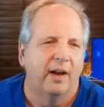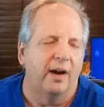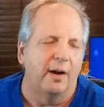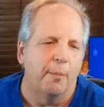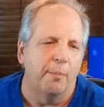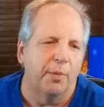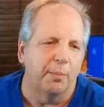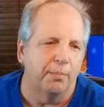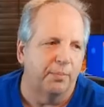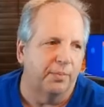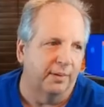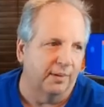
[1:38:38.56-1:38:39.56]
The
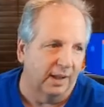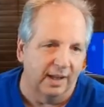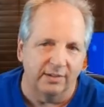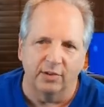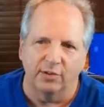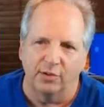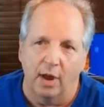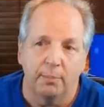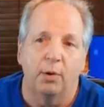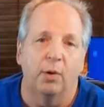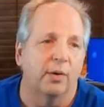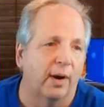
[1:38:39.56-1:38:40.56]
lenses are not
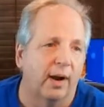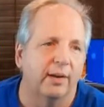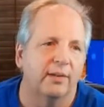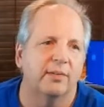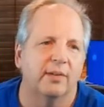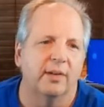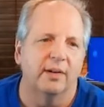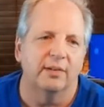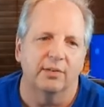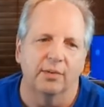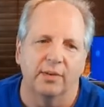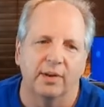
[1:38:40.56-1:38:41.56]
polarized
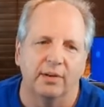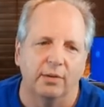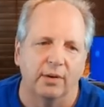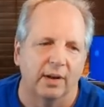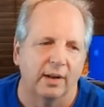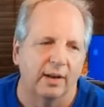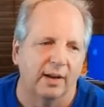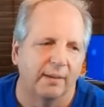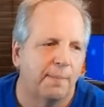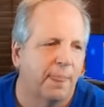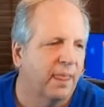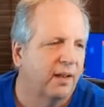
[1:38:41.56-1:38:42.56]
so that you can,
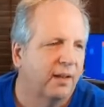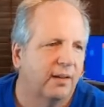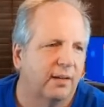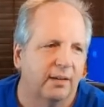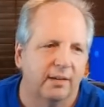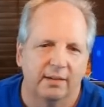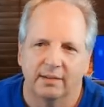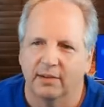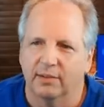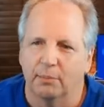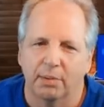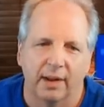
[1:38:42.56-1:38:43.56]
it
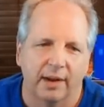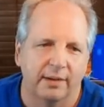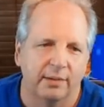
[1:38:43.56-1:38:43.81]
doesn't blind